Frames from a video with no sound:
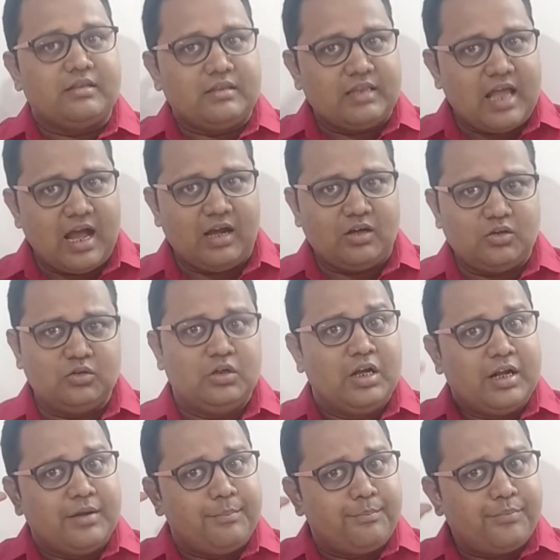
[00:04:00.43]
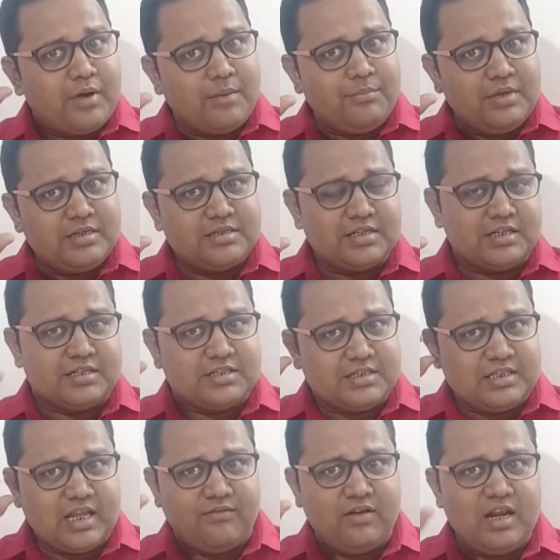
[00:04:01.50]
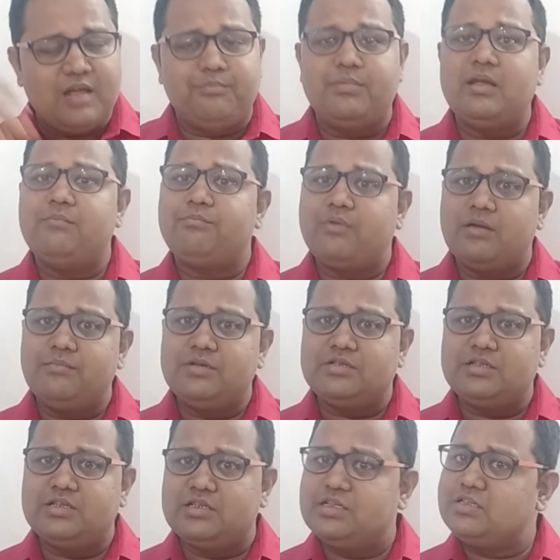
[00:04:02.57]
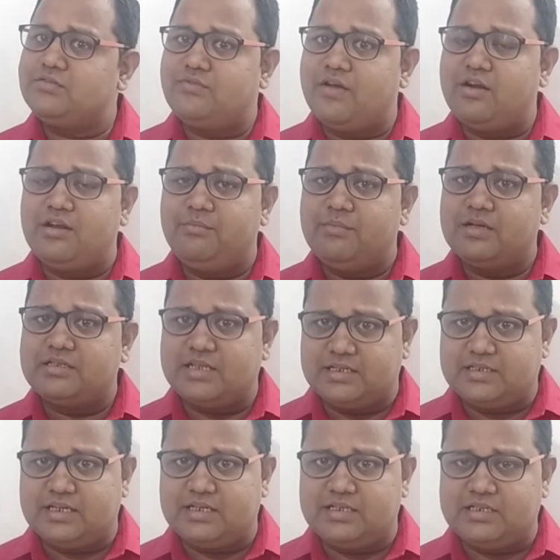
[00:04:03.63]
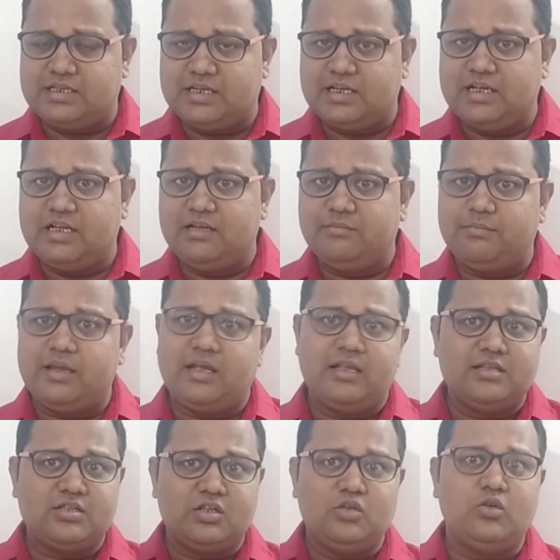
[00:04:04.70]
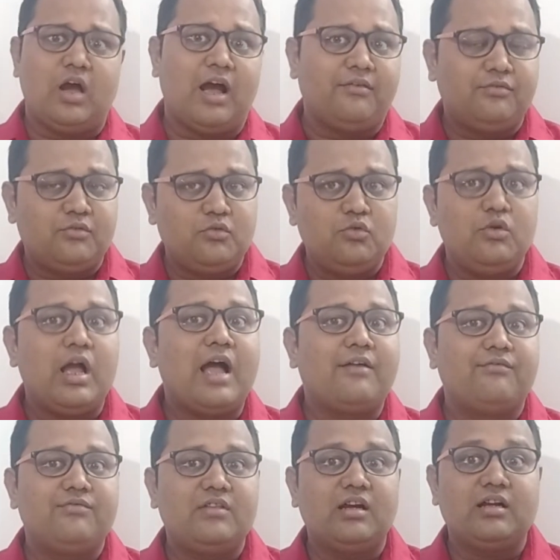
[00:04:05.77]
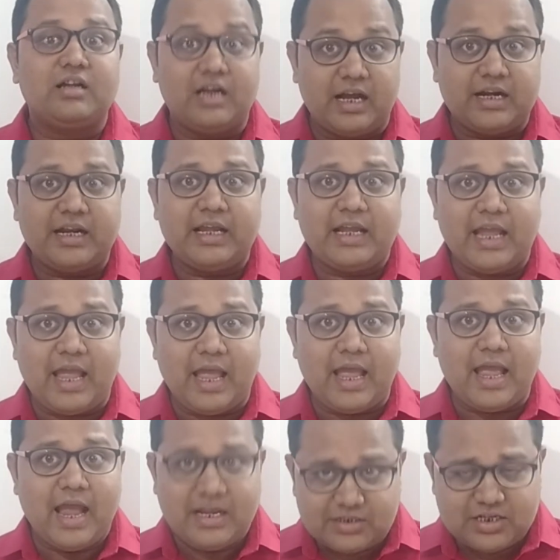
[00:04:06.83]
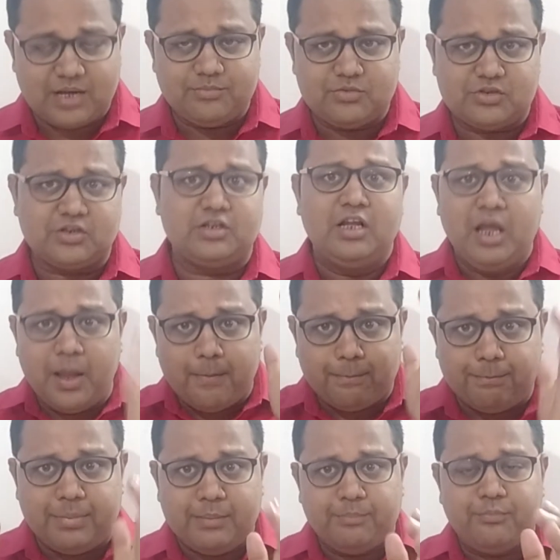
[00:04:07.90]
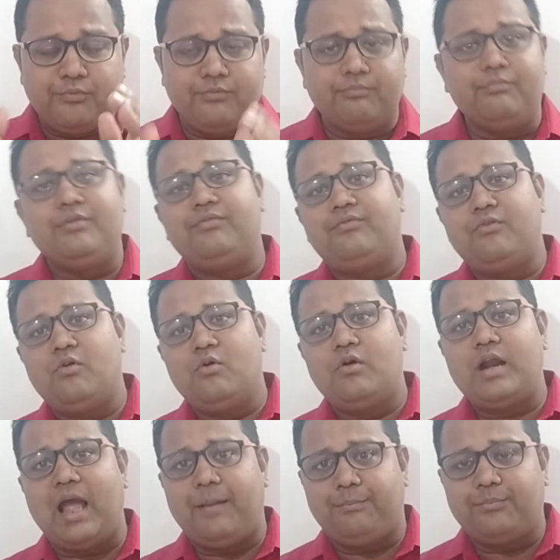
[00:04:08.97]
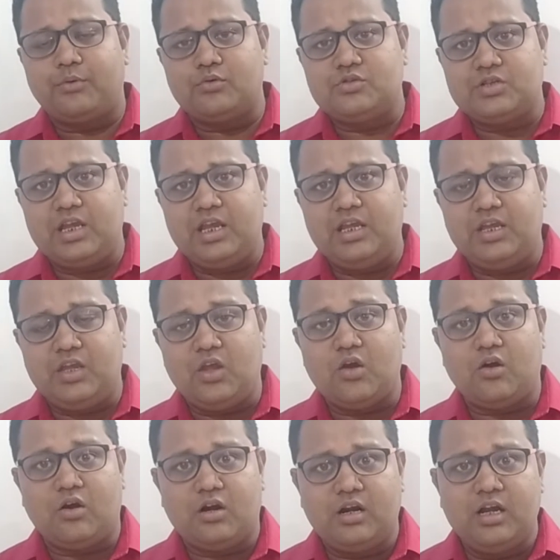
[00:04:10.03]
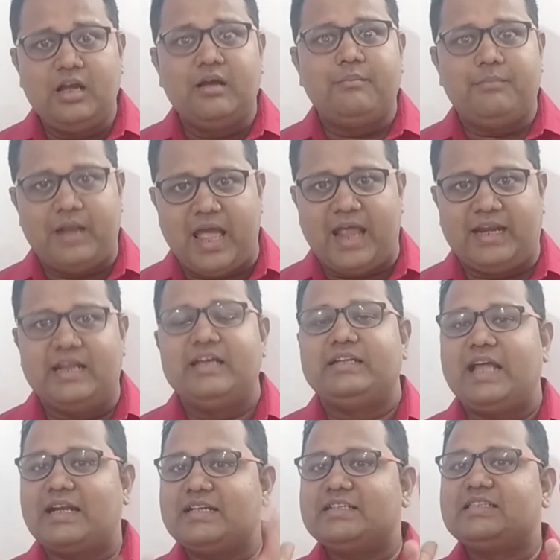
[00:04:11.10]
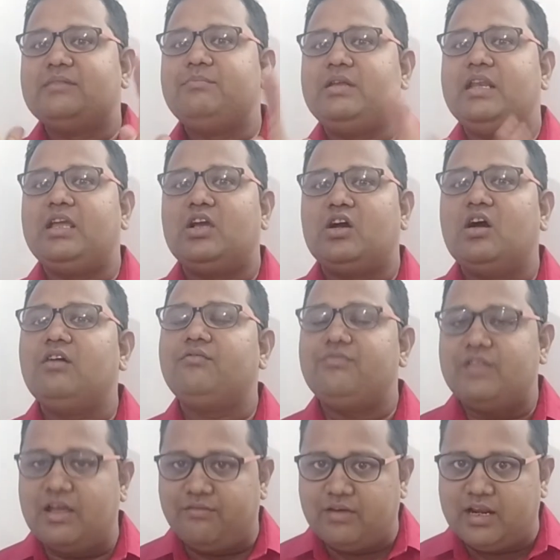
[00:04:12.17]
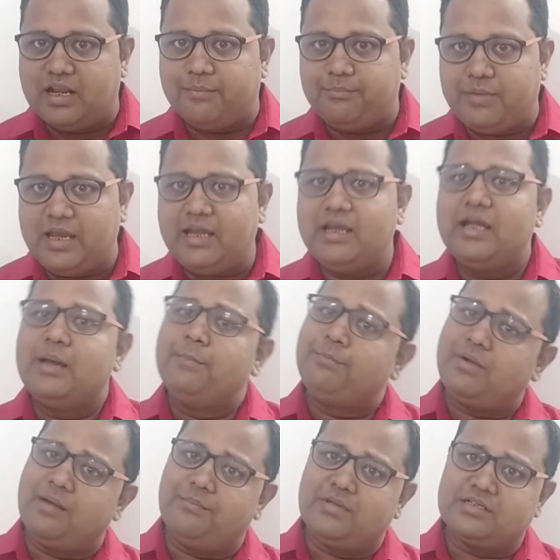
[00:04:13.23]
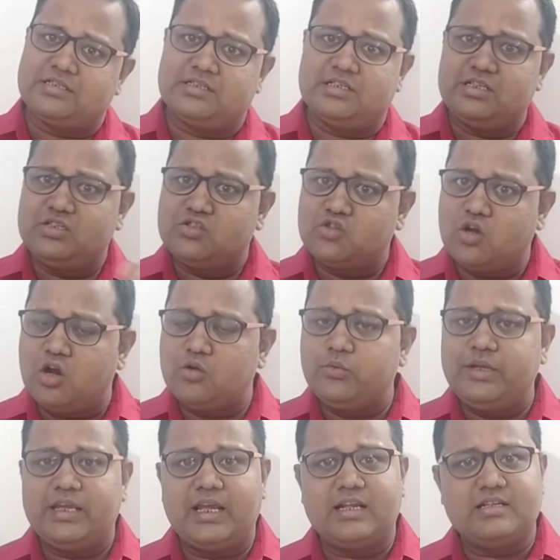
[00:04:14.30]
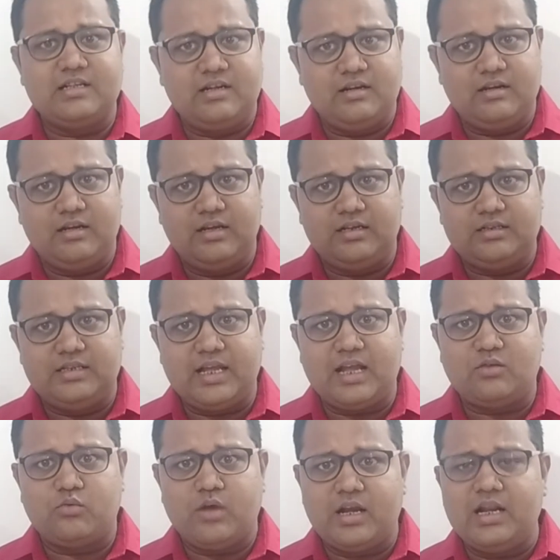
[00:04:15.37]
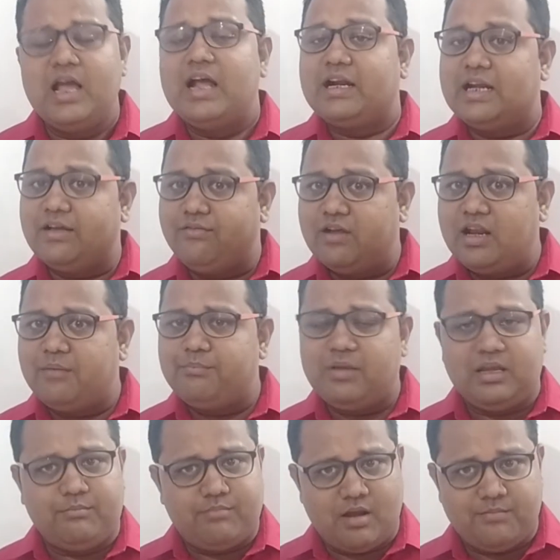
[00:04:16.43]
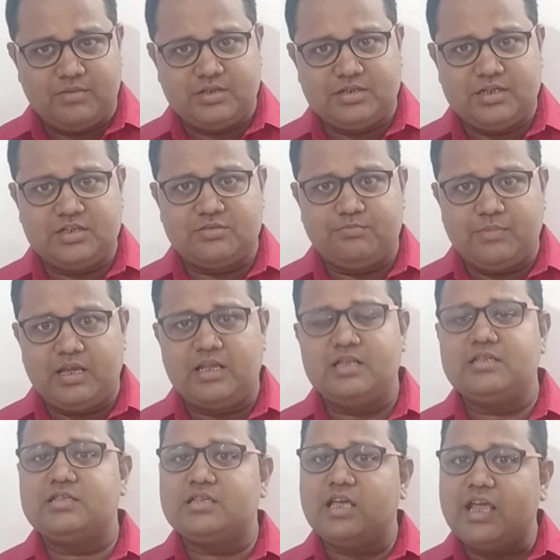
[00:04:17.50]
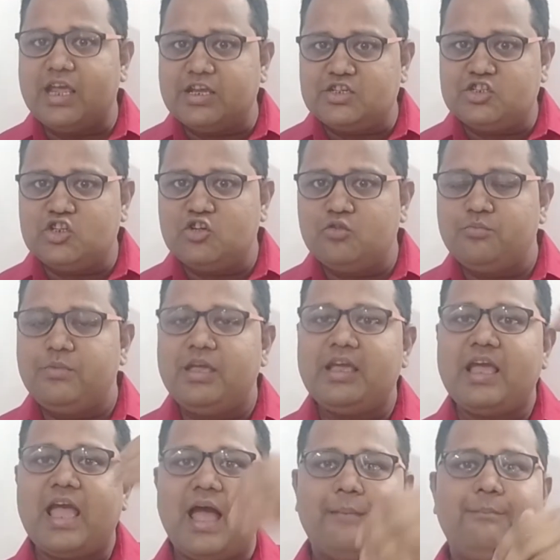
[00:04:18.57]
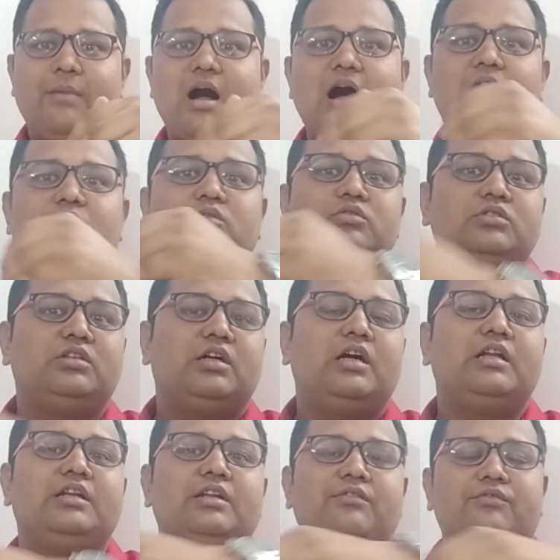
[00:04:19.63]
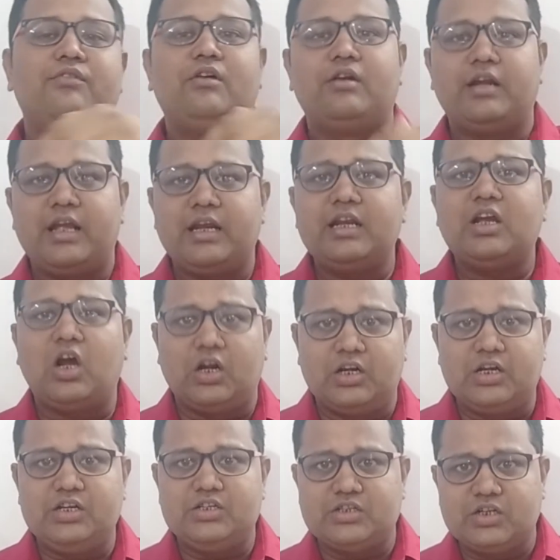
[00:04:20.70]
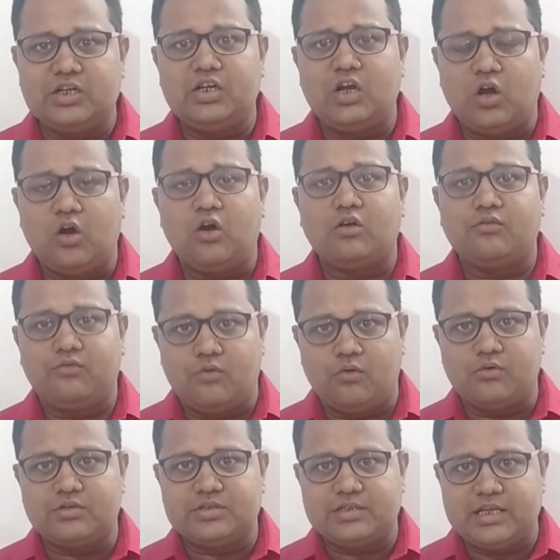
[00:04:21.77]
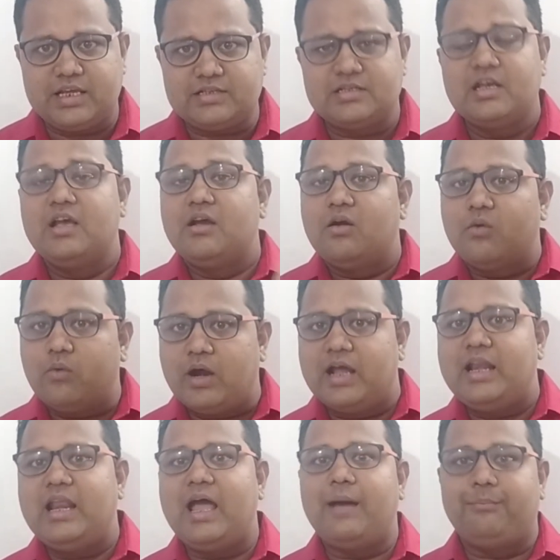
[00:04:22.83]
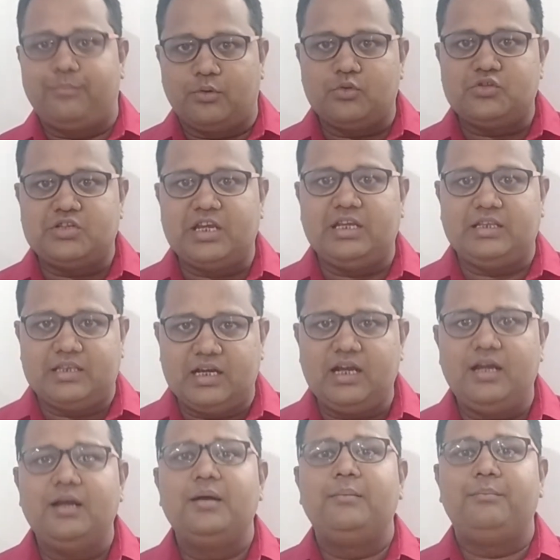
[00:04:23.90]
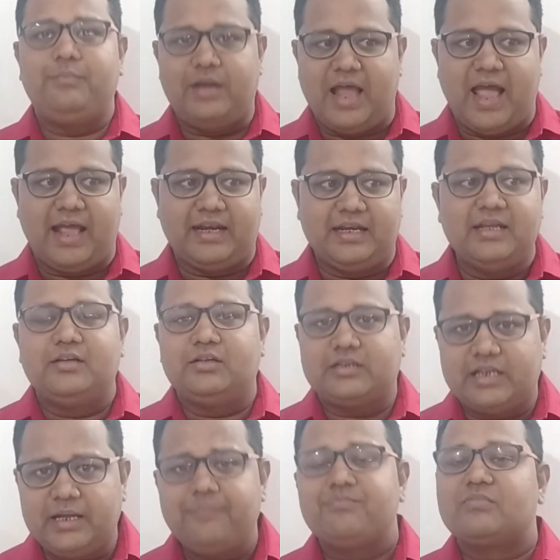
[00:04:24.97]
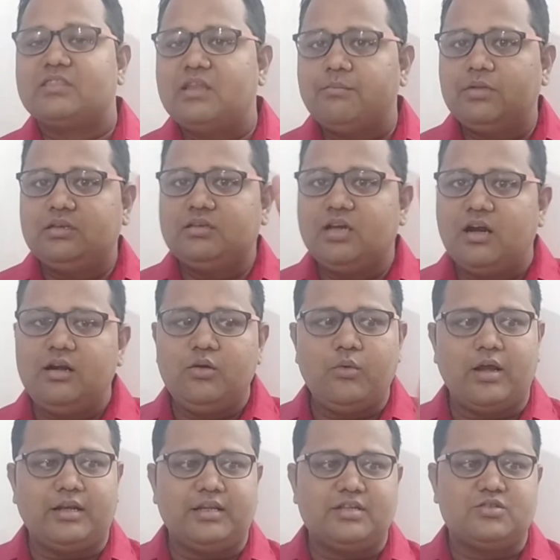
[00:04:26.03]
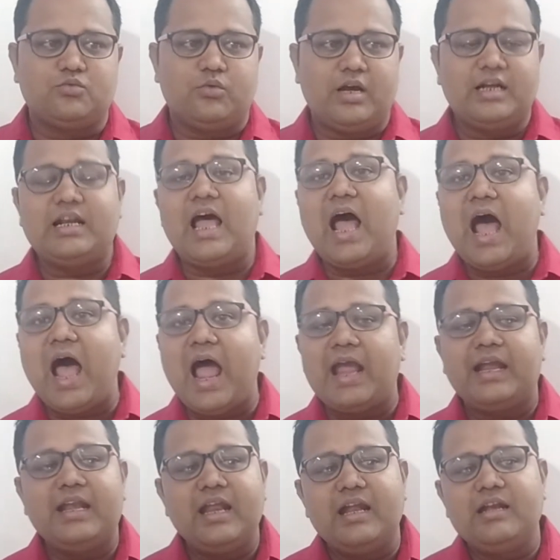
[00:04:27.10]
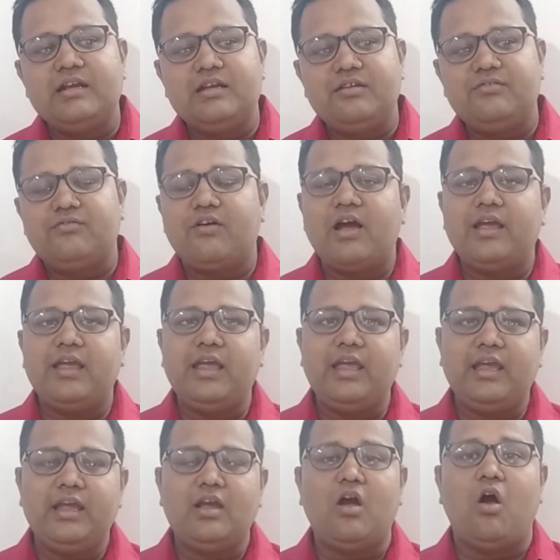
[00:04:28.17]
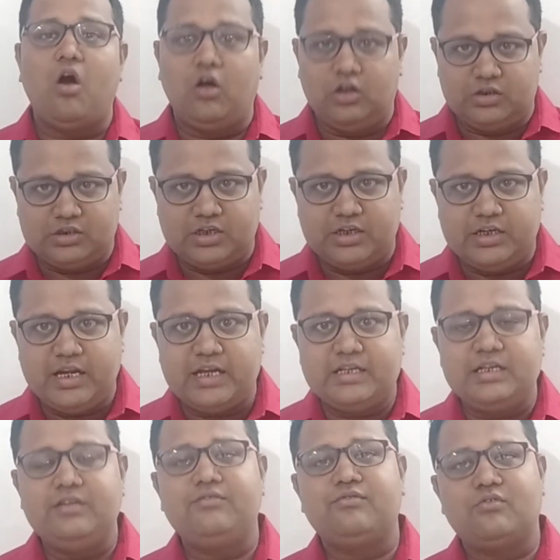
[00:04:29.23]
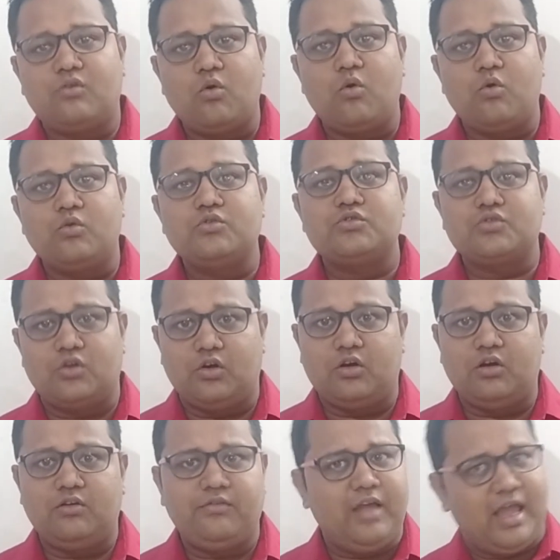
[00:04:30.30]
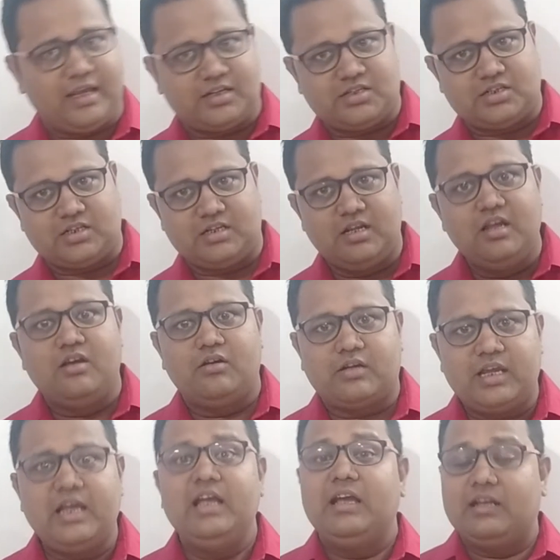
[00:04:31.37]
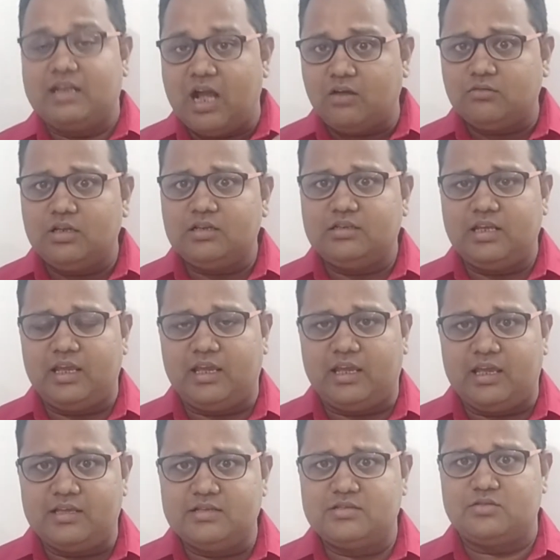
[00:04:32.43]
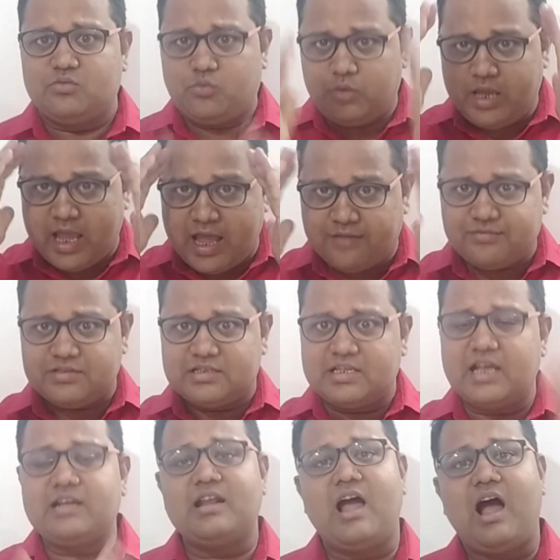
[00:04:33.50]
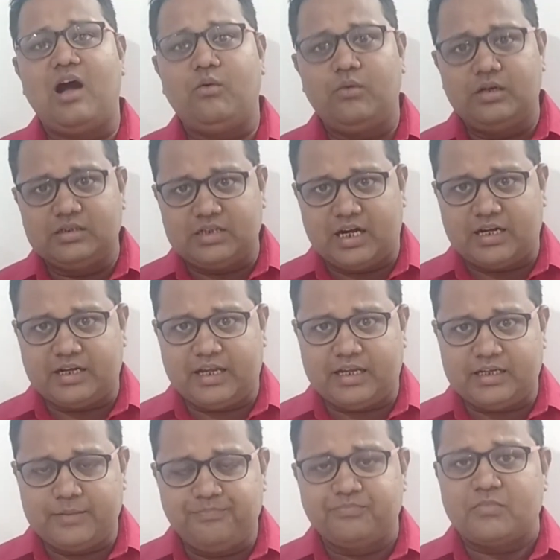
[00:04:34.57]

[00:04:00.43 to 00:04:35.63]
now premises, developing premises is very much essential. Means you have to have the correct assumption before approaching your plan. That is the meaning of developing premises. In short, we can learn that what? Developing premises means assuming about the different condition or forces while approaching the plan. Okay, number 3rd one is what? Identifying alternative course of action. Okay, now the thing is, we have set our target,